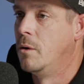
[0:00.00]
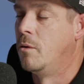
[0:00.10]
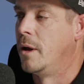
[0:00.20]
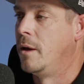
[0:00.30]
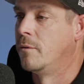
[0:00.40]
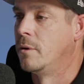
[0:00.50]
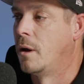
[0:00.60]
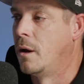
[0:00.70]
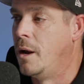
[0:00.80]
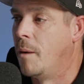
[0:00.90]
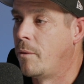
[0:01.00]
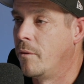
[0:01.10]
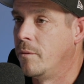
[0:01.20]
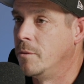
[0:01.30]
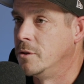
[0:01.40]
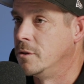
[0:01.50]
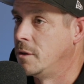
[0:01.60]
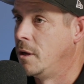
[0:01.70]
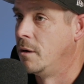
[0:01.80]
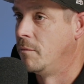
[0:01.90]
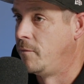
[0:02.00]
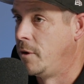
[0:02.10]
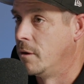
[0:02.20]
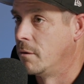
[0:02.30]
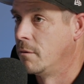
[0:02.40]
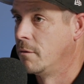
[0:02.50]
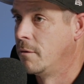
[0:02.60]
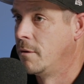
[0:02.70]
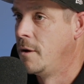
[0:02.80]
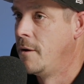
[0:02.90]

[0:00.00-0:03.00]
or even a number of images in a video. Right.